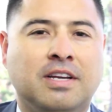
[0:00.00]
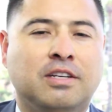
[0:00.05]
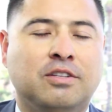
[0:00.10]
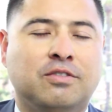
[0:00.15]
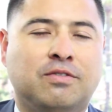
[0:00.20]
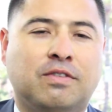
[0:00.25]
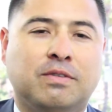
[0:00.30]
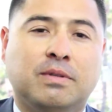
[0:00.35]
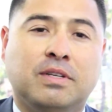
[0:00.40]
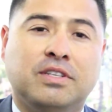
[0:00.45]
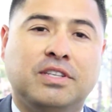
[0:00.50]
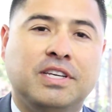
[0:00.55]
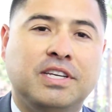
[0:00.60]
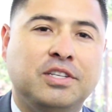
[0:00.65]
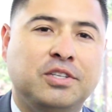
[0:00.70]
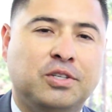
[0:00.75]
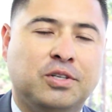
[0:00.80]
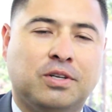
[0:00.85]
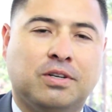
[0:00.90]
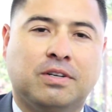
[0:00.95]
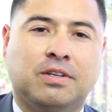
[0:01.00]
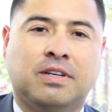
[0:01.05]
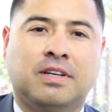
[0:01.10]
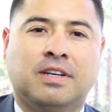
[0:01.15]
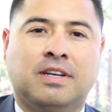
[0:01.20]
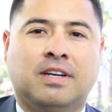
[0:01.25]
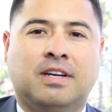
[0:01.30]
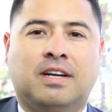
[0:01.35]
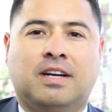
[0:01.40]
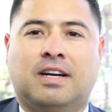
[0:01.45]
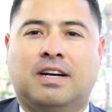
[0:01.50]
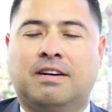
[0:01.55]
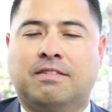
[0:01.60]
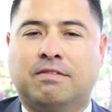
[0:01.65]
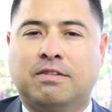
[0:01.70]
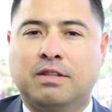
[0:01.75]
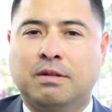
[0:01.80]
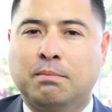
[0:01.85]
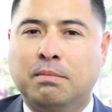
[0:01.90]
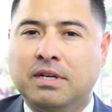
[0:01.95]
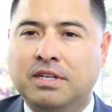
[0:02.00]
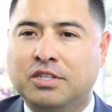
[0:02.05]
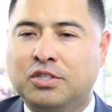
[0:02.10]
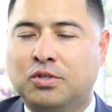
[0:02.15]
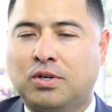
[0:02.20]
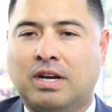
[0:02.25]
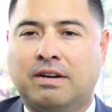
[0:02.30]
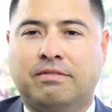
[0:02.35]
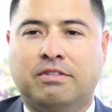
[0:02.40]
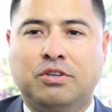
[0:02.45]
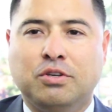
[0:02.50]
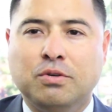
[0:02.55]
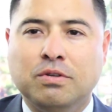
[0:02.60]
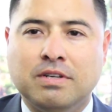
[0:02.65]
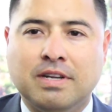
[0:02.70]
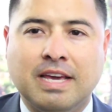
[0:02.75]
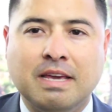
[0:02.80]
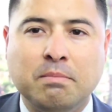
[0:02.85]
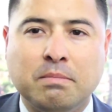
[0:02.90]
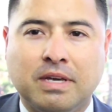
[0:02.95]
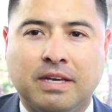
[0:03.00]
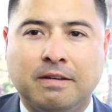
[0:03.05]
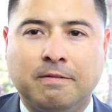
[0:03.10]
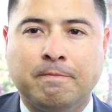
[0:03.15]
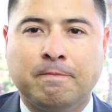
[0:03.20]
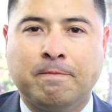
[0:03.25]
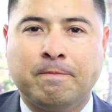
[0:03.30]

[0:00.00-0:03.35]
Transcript: from the teacher, from the bus driver, you name it.